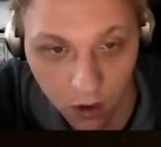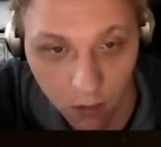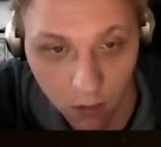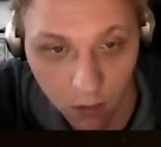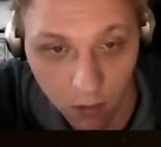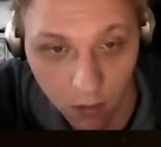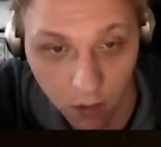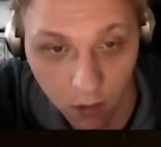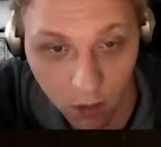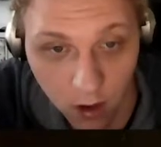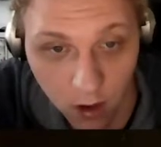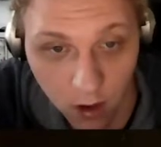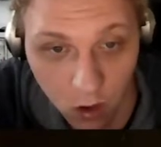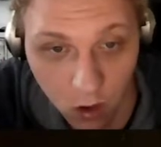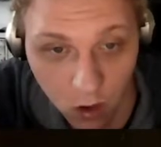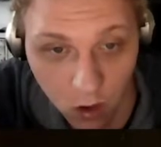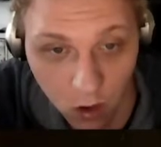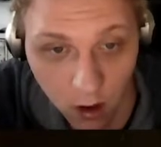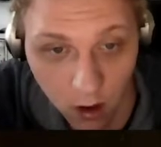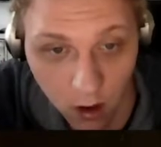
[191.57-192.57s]
make
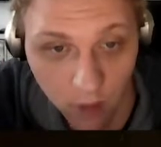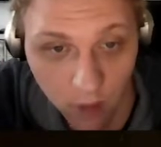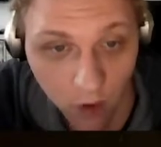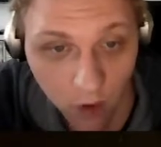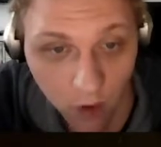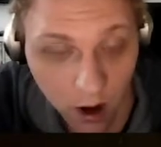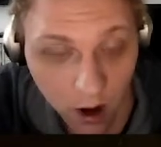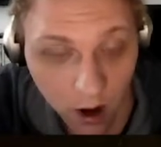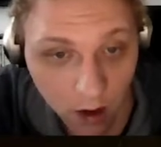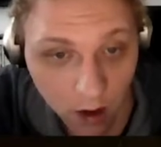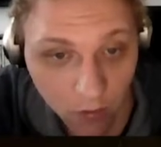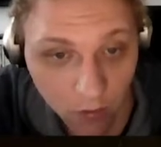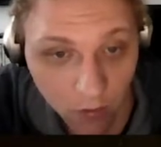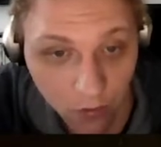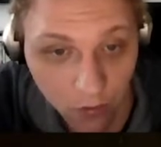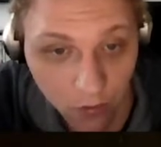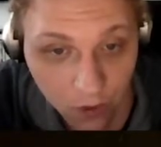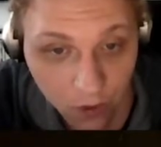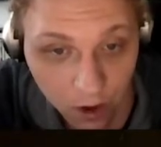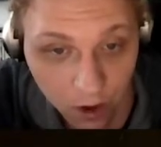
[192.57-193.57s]
sure that if you have
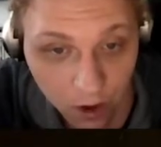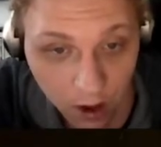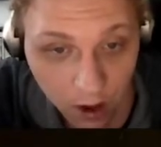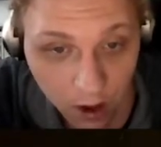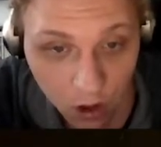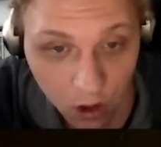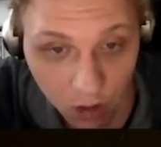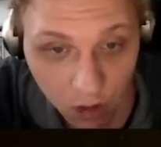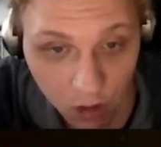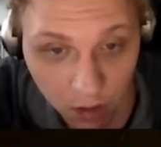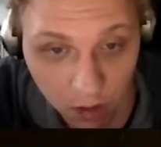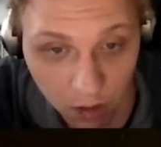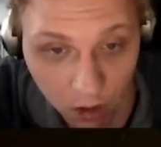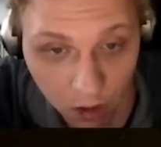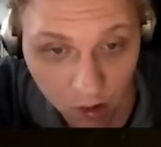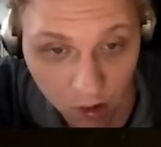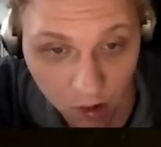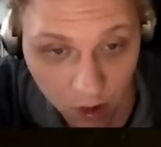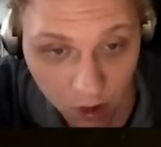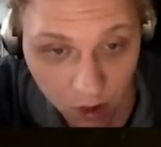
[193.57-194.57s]
a GPU
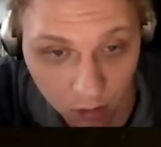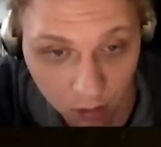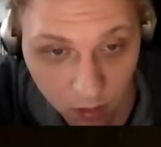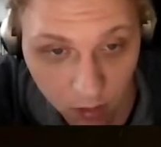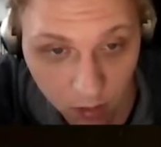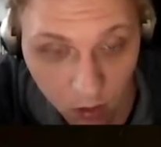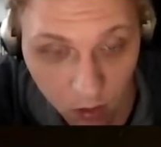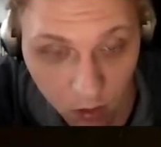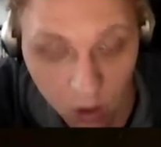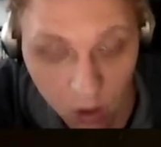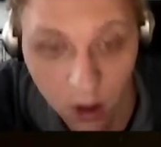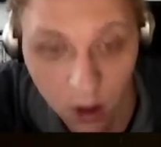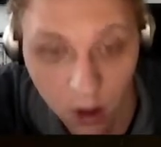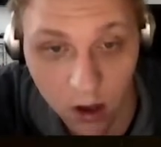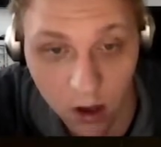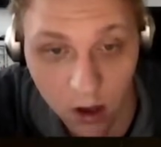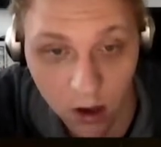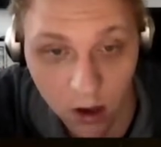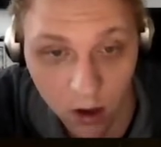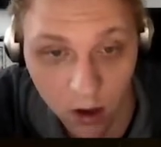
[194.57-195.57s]
that's capable,
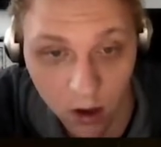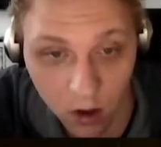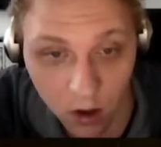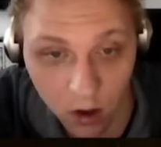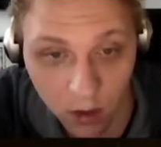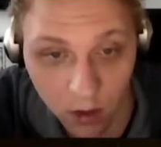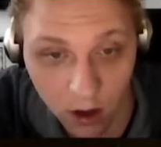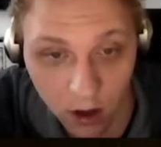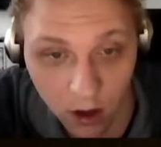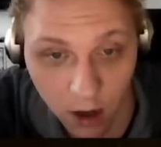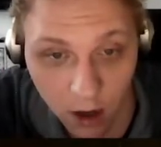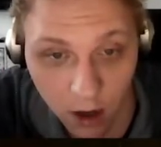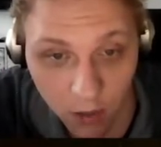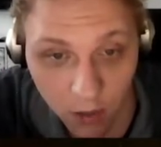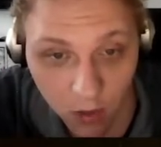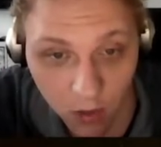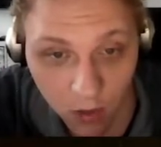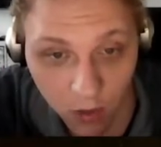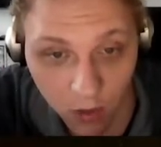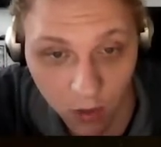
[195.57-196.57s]

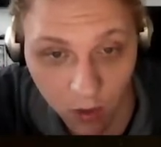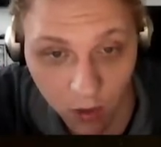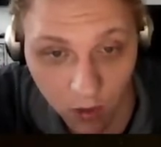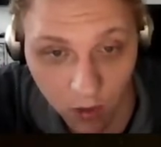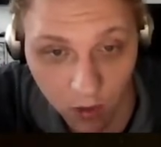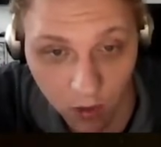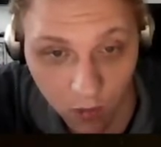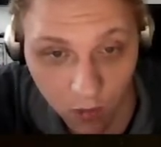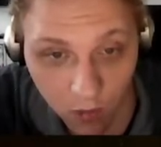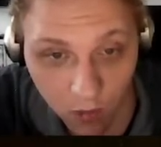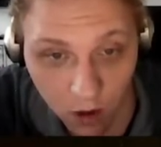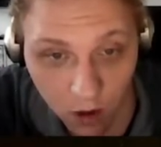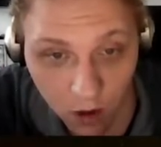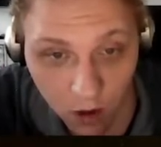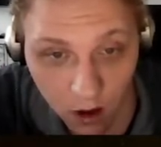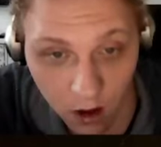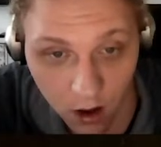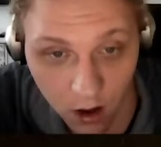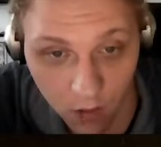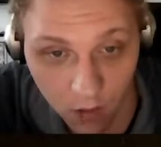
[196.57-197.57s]
enable direct
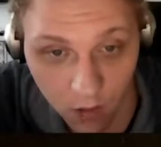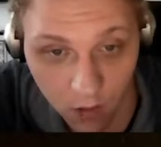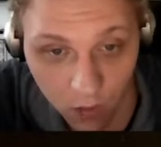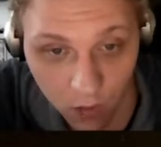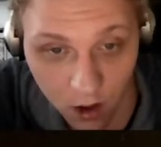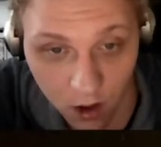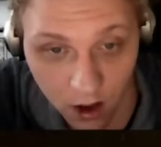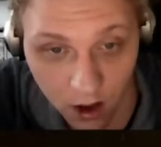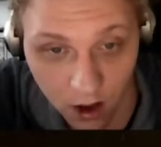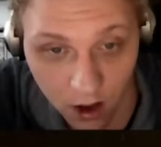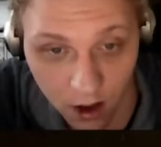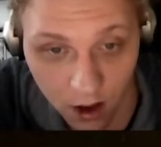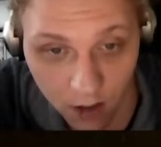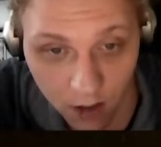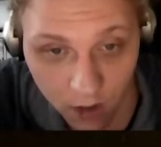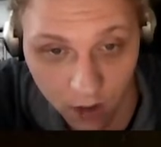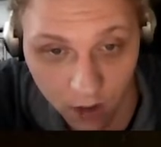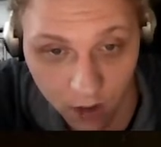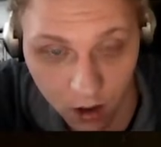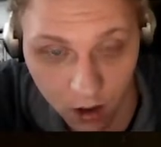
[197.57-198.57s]

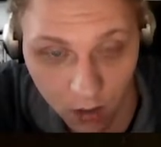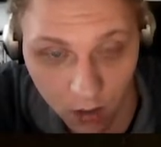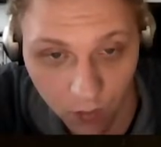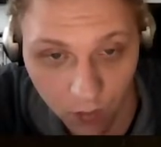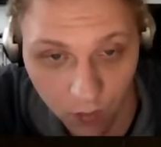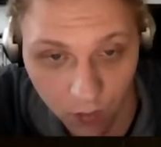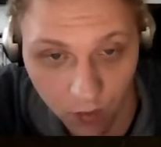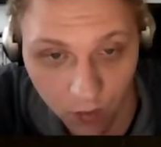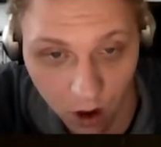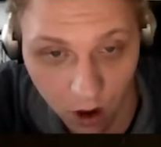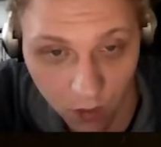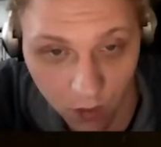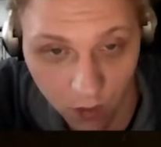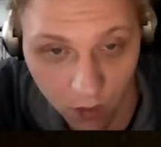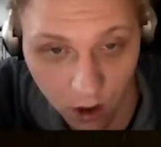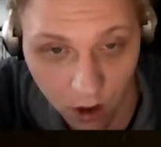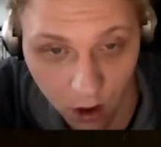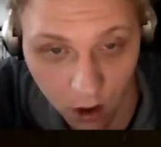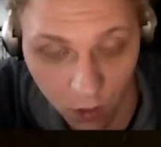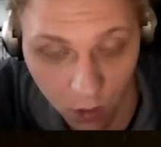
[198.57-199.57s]
3D11 with hardware
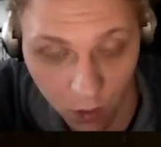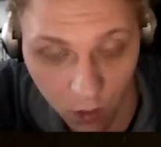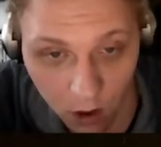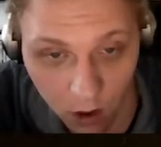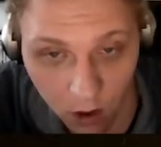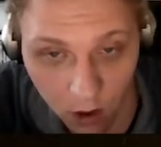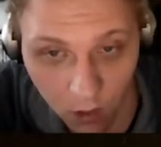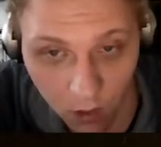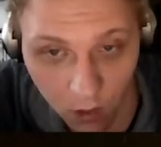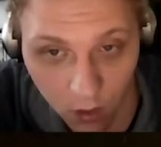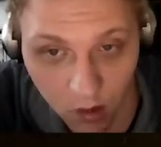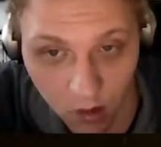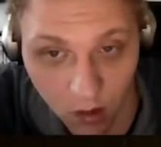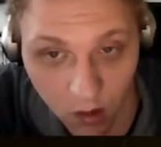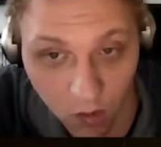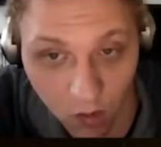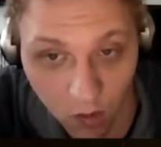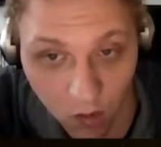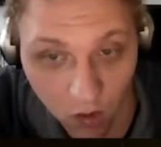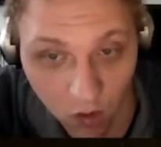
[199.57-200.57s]
encoding. You can set it
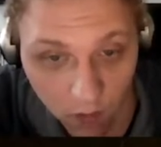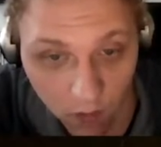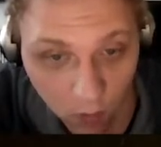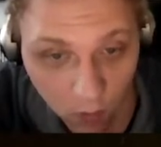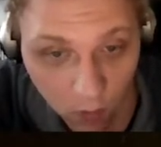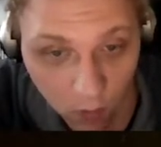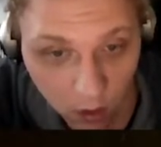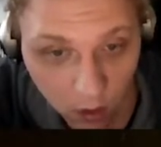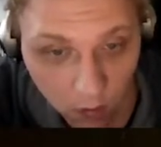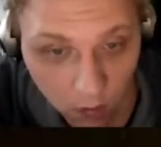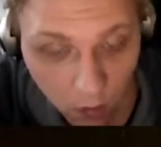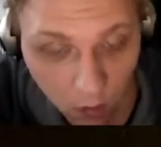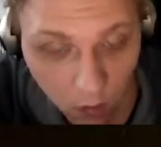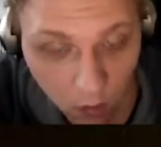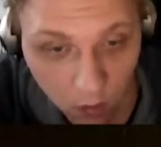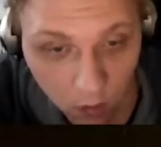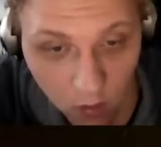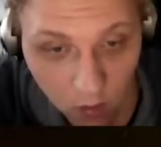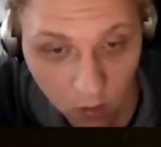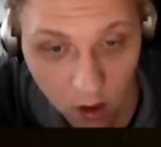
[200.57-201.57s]
to software if you
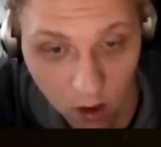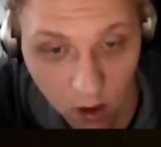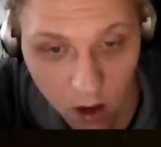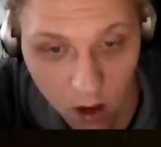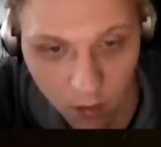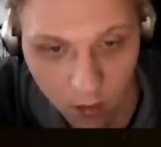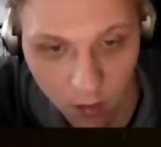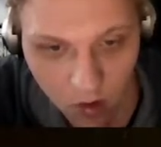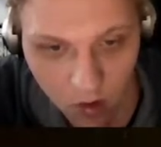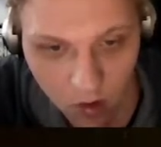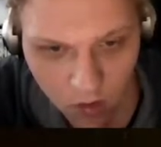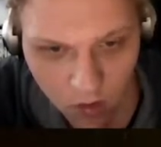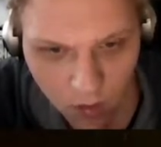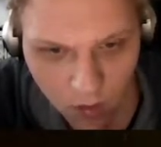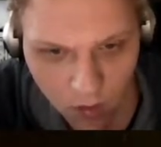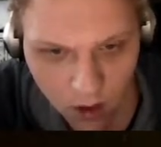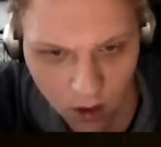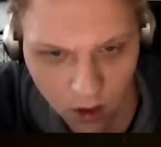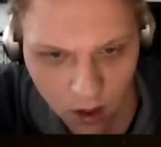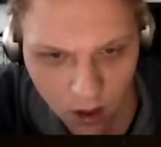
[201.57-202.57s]
want, but
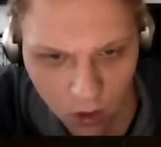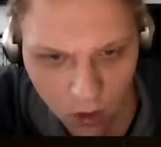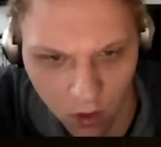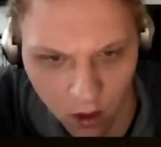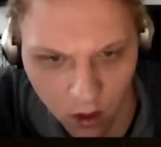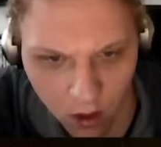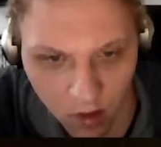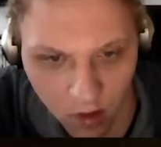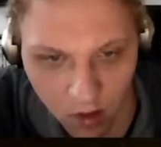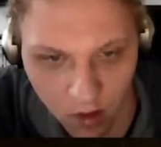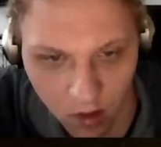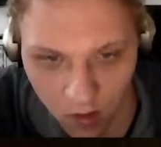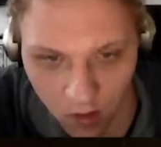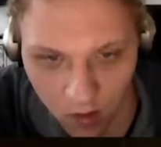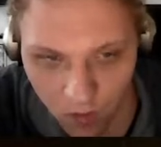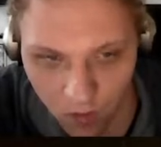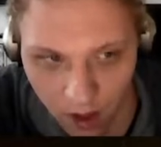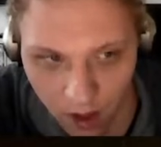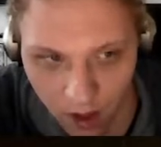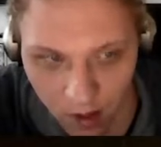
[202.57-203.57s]
software encoding isn't as
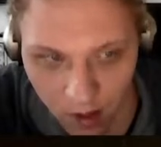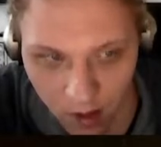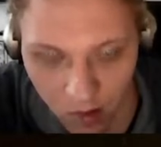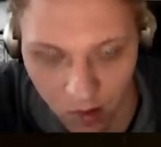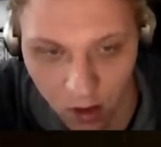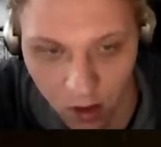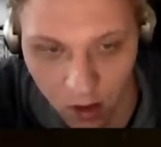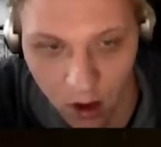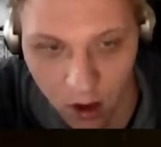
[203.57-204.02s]
fast.